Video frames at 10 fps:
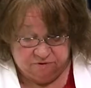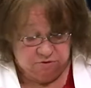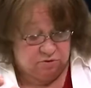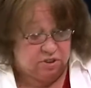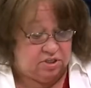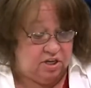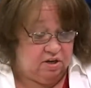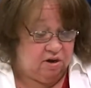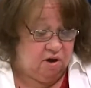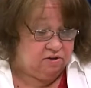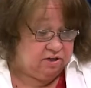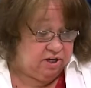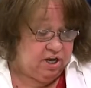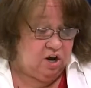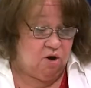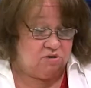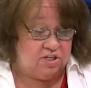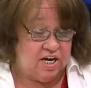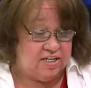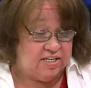who is the alter ego,
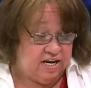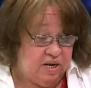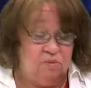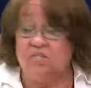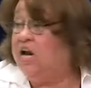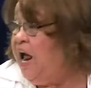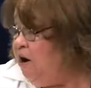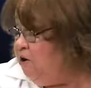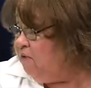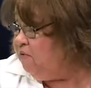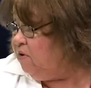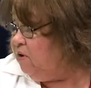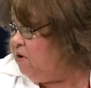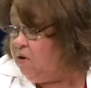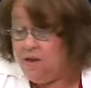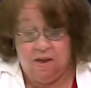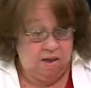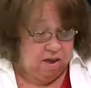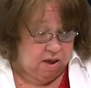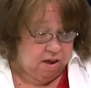said that he was tired of her.
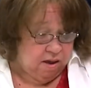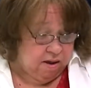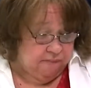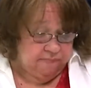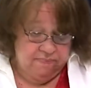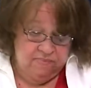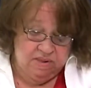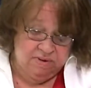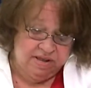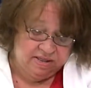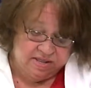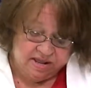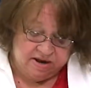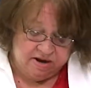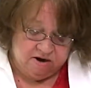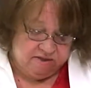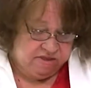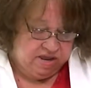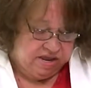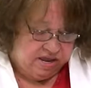Let me get that here. I
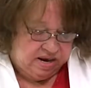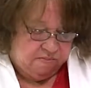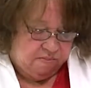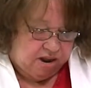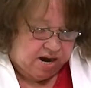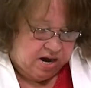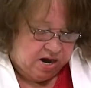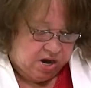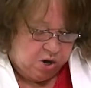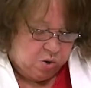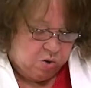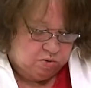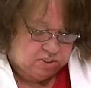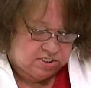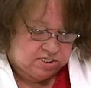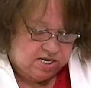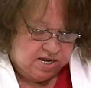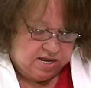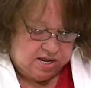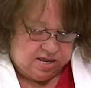think in my notes,
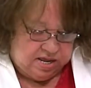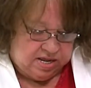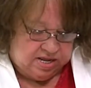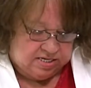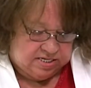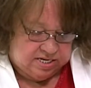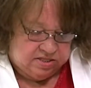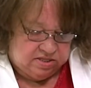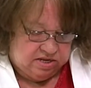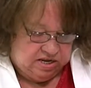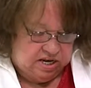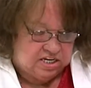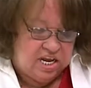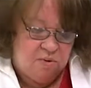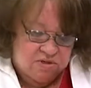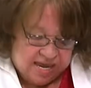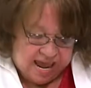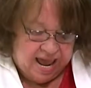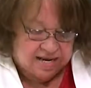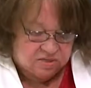it said, because he was
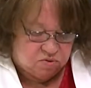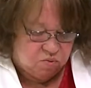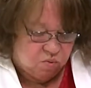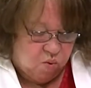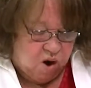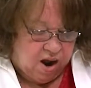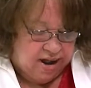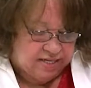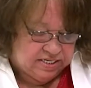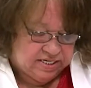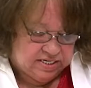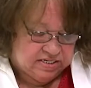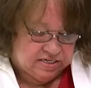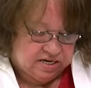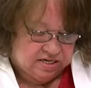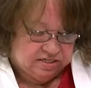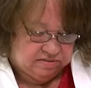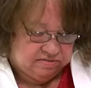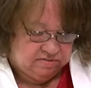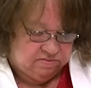asked, why did
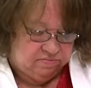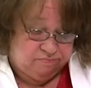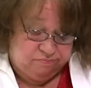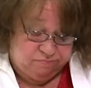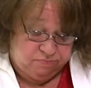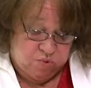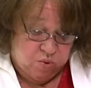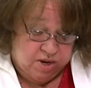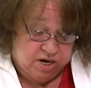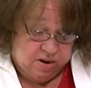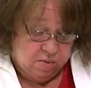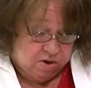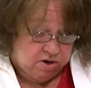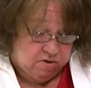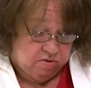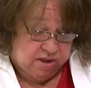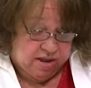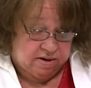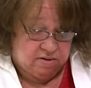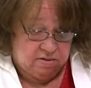he want to do
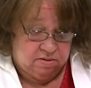that?